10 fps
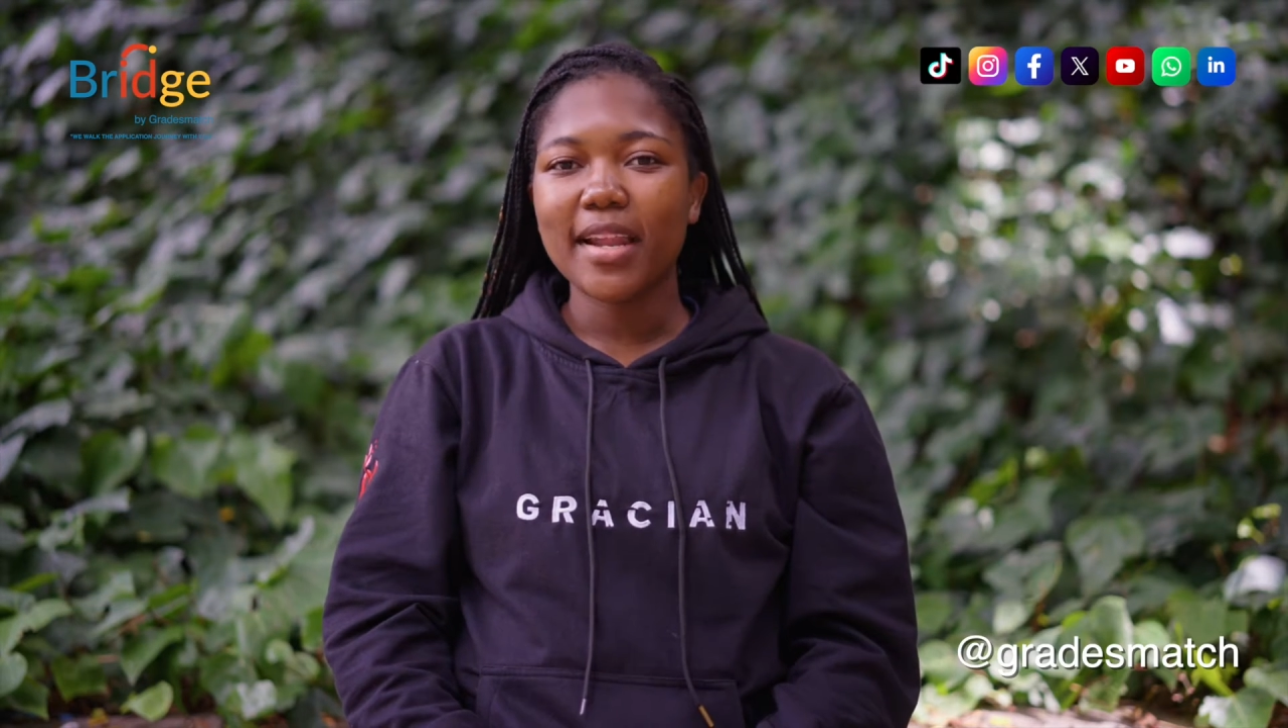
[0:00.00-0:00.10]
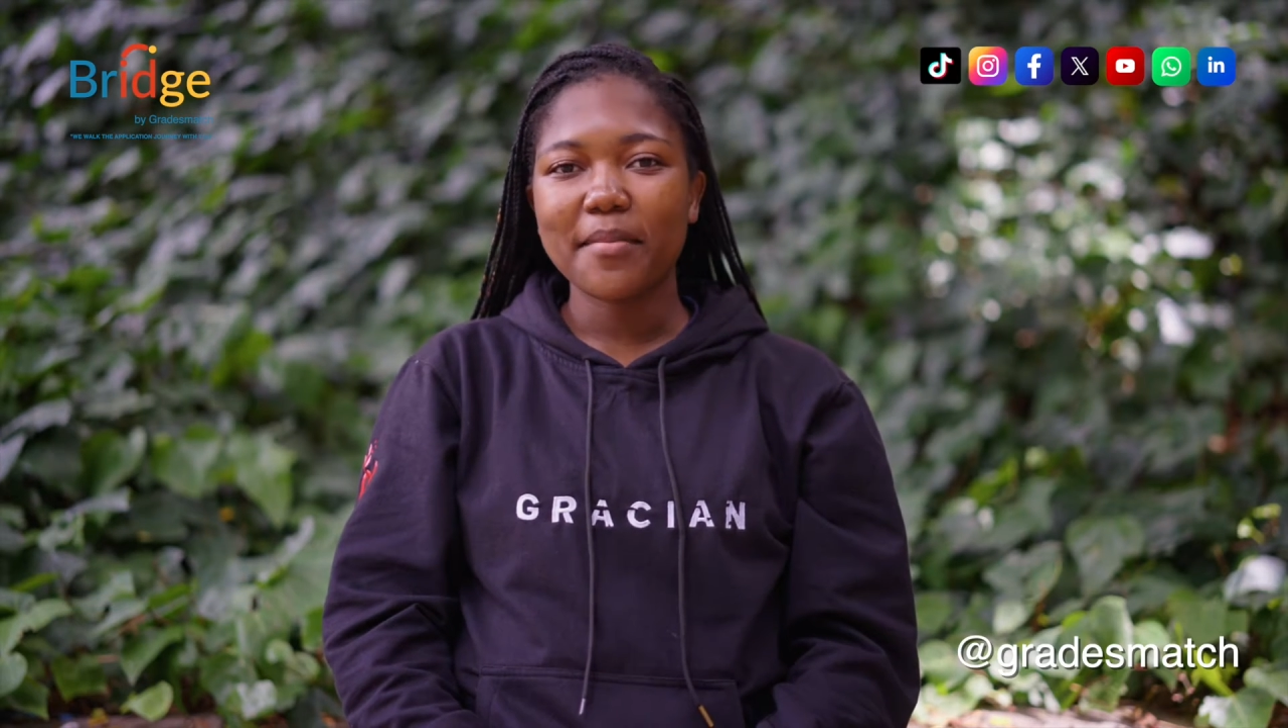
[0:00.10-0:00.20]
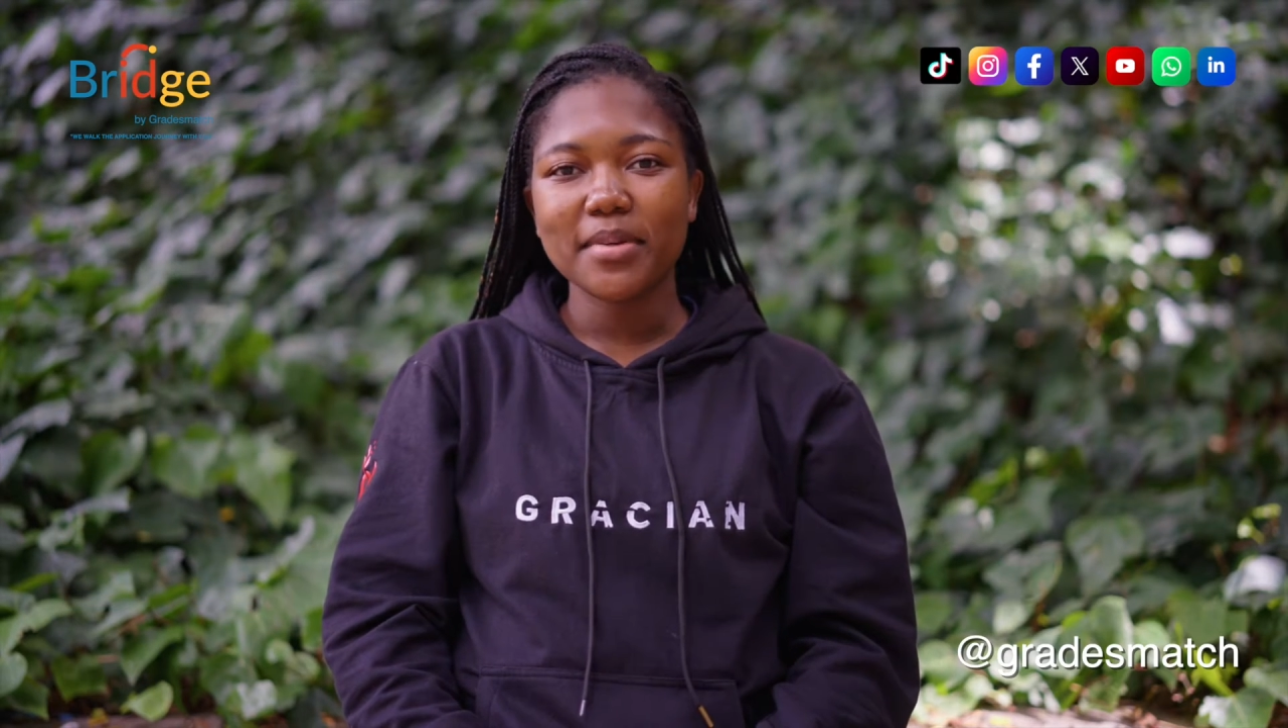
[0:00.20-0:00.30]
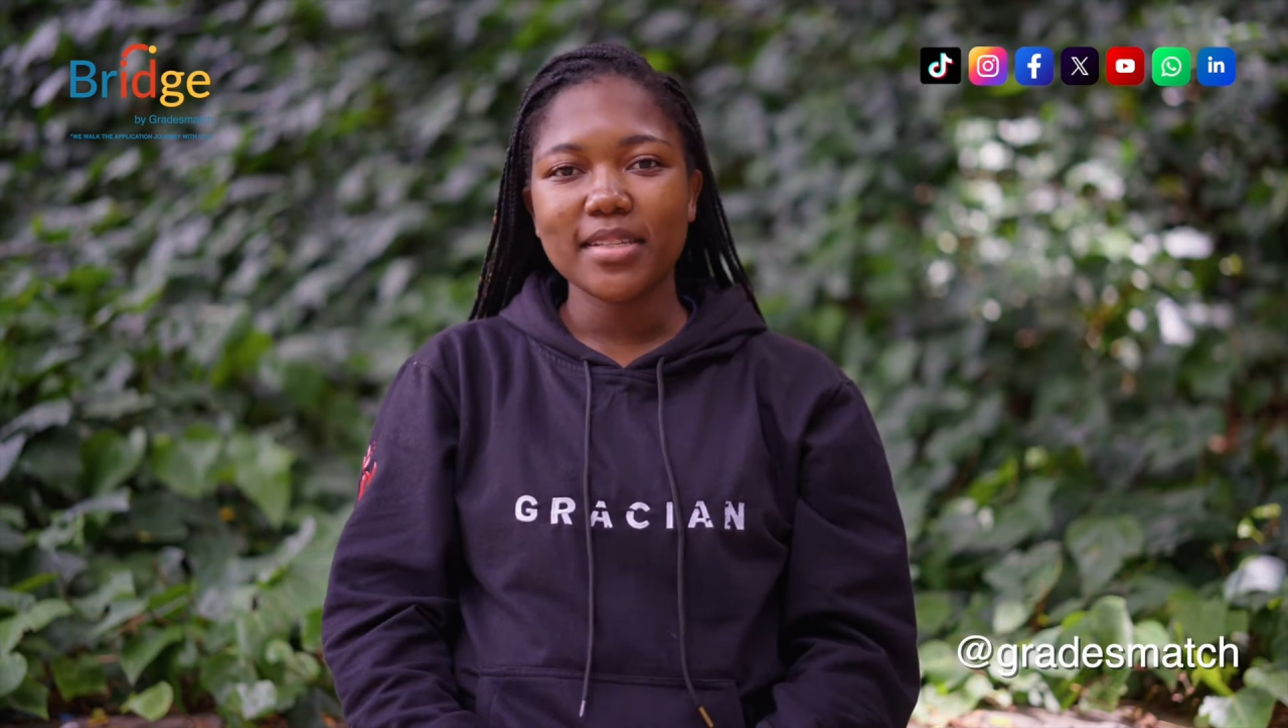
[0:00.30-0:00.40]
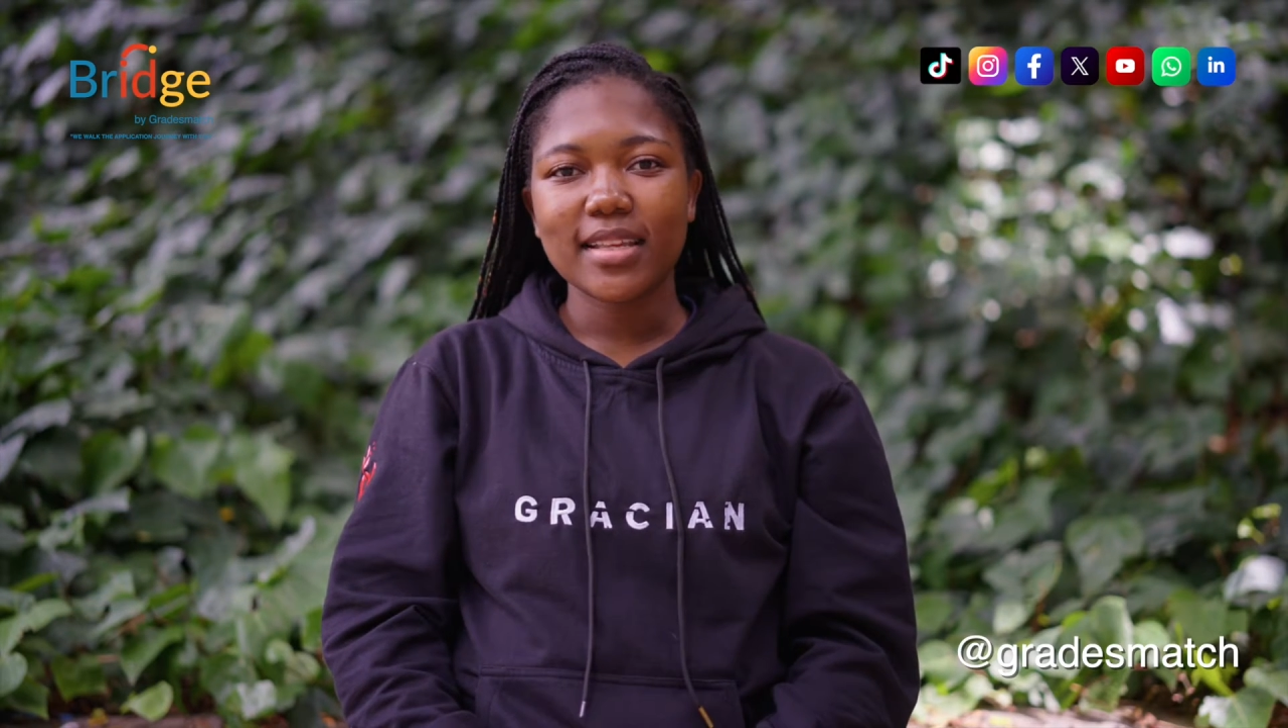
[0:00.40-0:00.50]

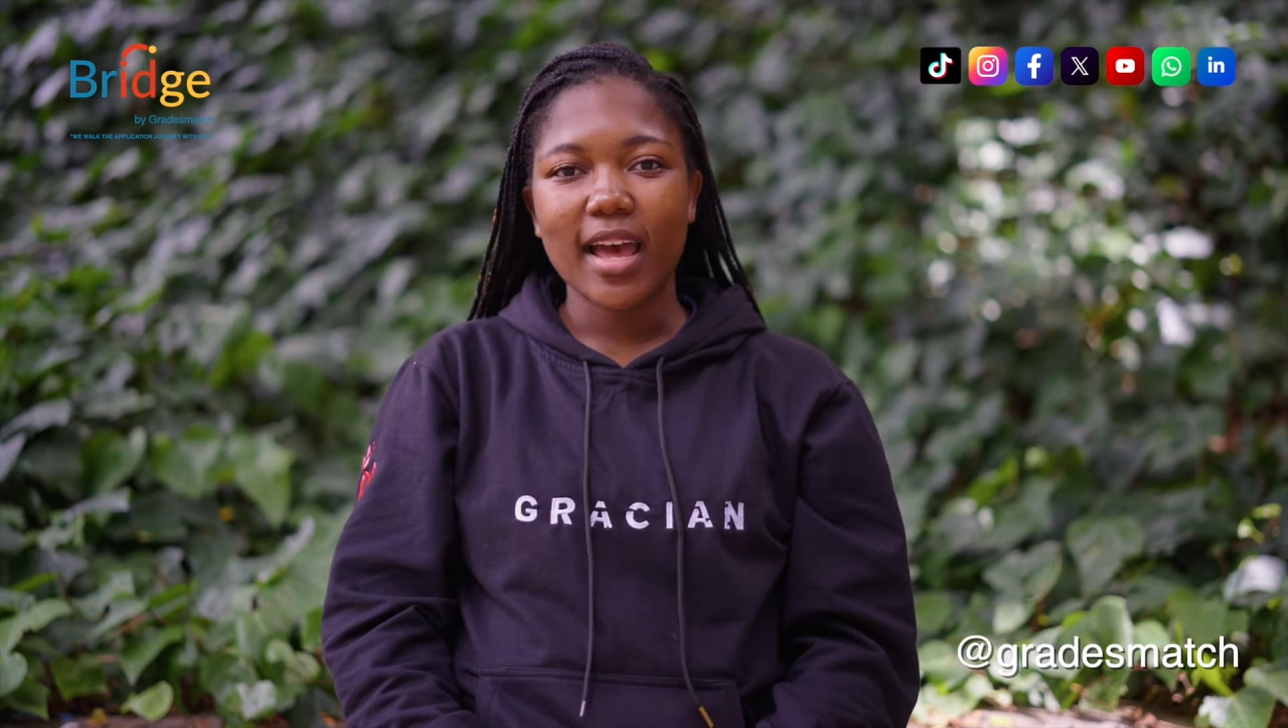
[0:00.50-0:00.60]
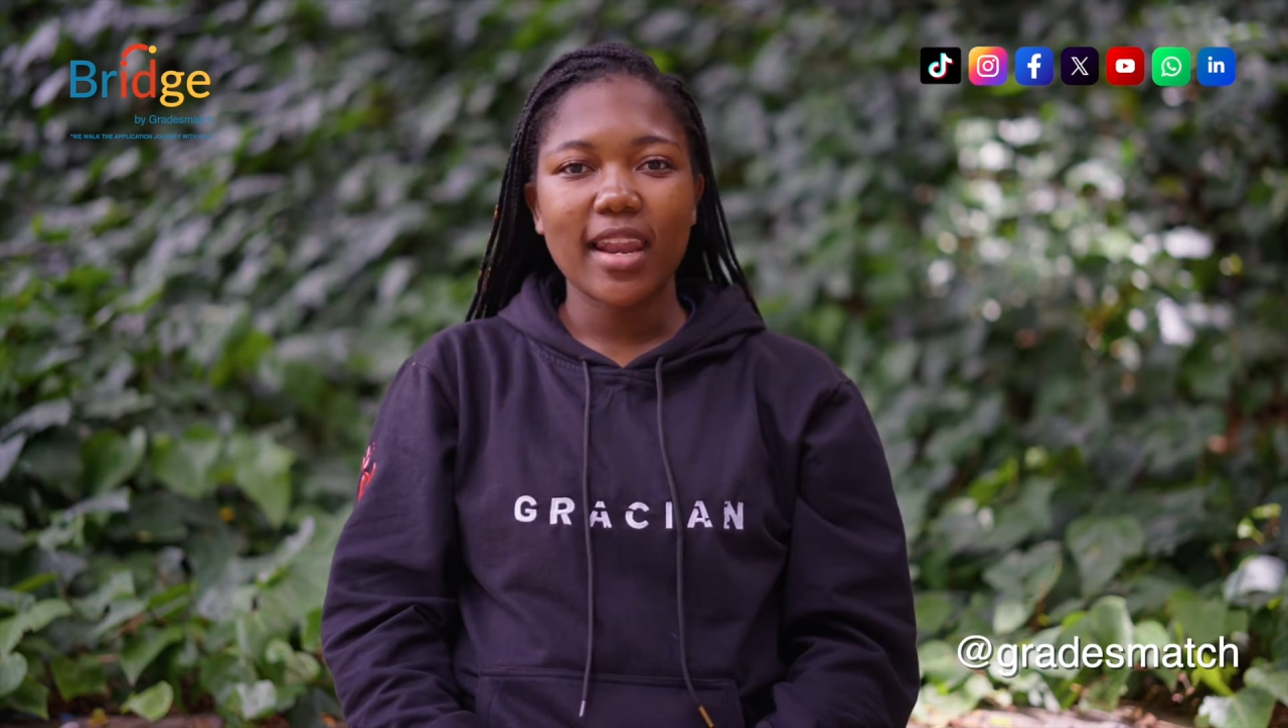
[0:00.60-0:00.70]
numbers,